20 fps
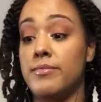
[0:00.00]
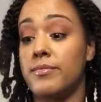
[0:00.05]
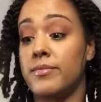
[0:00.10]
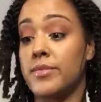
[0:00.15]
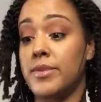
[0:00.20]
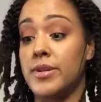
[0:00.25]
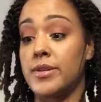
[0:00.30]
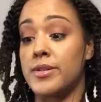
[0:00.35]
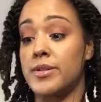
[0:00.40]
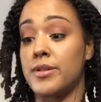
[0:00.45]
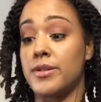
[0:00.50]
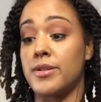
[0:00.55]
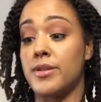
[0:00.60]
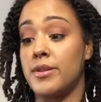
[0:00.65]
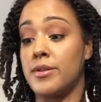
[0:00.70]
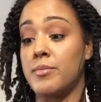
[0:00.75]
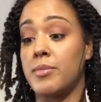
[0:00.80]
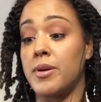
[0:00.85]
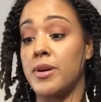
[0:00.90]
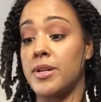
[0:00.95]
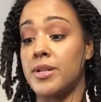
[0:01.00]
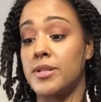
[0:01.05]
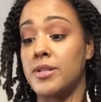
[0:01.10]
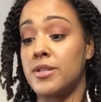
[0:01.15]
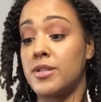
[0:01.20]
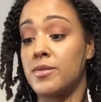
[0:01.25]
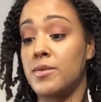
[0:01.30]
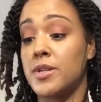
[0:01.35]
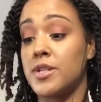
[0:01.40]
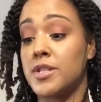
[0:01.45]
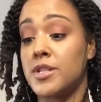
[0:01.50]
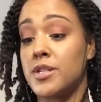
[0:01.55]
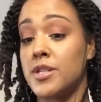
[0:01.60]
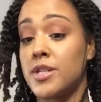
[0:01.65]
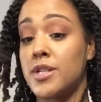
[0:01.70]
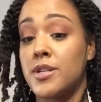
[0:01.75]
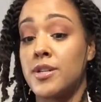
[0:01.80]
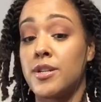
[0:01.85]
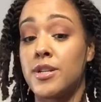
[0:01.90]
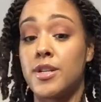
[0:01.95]
there's a third party situation
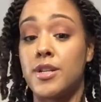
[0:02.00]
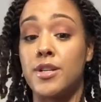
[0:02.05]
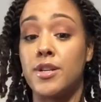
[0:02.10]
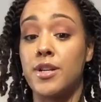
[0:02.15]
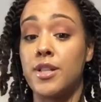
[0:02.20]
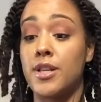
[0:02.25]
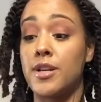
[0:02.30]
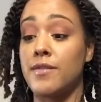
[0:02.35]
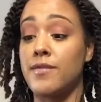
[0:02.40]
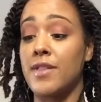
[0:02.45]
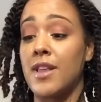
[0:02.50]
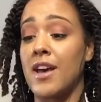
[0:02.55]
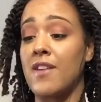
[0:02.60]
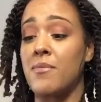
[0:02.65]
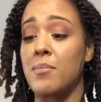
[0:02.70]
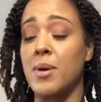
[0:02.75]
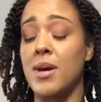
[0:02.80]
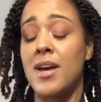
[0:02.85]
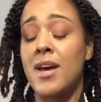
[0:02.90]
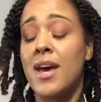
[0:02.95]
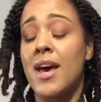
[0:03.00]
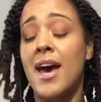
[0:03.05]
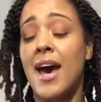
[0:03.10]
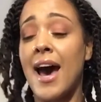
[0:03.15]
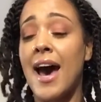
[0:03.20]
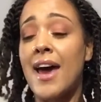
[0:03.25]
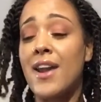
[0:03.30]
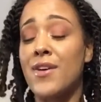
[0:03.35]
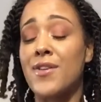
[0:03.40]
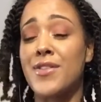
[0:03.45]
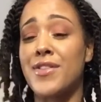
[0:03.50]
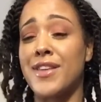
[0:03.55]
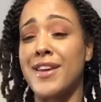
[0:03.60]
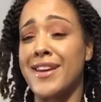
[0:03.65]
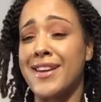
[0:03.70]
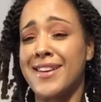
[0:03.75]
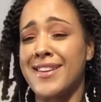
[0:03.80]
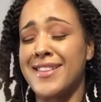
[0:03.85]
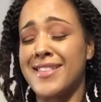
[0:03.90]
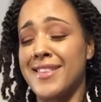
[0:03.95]
here in your love life but i don't
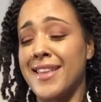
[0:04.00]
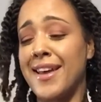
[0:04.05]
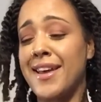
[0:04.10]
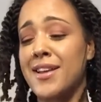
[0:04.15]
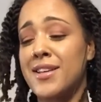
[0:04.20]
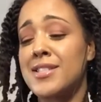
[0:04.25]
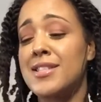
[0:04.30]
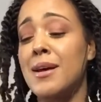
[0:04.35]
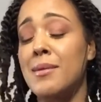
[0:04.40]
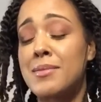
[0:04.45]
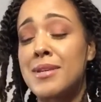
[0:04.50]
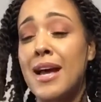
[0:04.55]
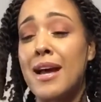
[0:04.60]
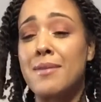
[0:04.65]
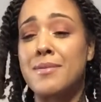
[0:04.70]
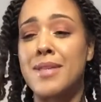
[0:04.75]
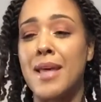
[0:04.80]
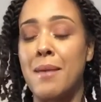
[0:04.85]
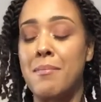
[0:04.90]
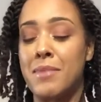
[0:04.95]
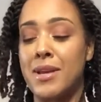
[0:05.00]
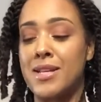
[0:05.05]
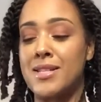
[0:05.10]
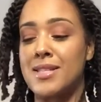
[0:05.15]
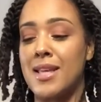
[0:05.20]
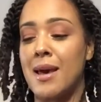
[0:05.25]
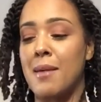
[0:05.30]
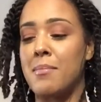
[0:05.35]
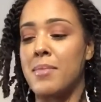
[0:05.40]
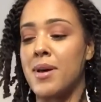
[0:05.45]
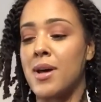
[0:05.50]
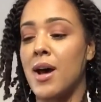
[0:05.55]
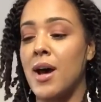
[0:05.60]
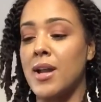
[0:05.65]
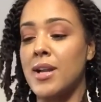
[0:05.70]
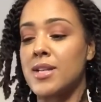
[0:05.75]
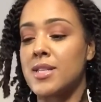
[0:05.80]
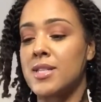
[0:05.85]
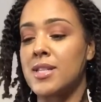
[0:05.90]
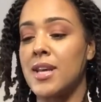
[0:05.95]
think that sometimes that means that but
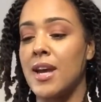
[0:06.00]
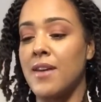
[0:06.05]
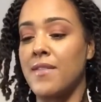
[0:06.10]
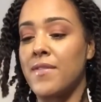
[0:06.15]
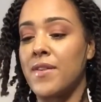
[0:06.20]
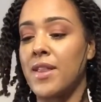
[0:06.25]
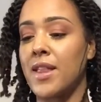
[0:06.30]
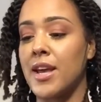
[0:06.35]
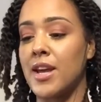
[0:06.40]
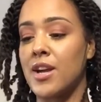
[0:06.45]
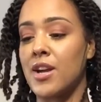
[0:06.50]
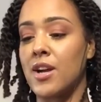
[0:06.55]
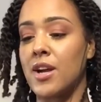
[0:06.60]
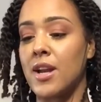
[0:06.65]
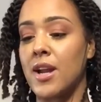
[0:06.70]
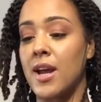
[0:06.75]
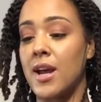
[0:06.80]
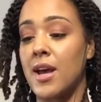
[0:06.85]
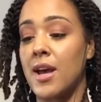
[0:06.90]
honestly i feel like you're gonna